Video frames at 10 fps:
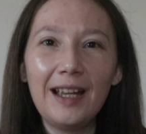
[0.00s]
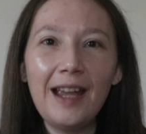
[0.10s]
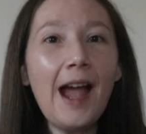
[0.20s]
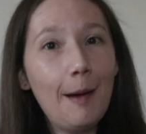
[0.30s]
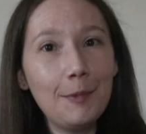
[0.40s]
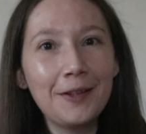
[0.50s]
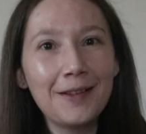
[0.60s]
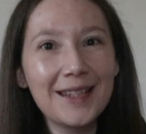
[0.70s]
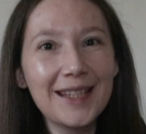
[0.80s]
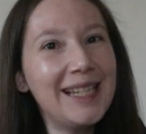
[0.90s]
it
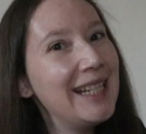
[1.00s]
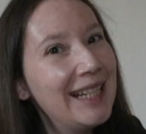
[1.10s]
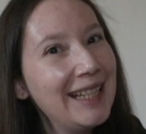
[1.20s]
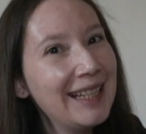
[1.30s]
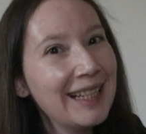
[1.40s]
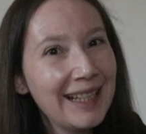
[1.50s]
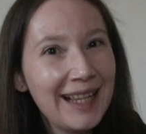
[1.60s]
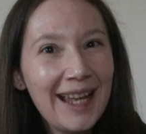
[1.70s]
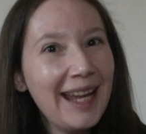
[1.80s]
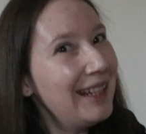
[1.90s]
happens. Hint,
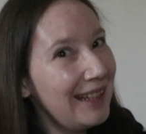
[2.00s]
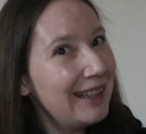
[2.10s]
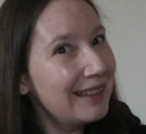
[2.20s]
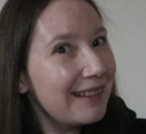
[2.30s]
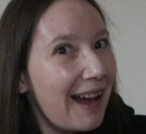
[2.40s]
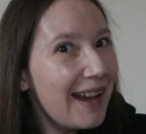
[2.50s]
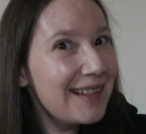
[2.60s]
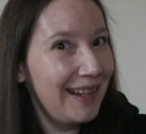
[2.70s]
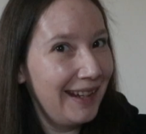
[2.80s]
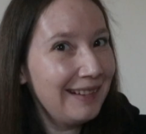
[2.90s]
hint,
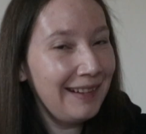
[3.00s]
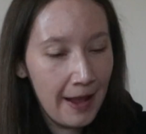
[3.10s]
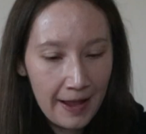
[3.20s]
guys, hint.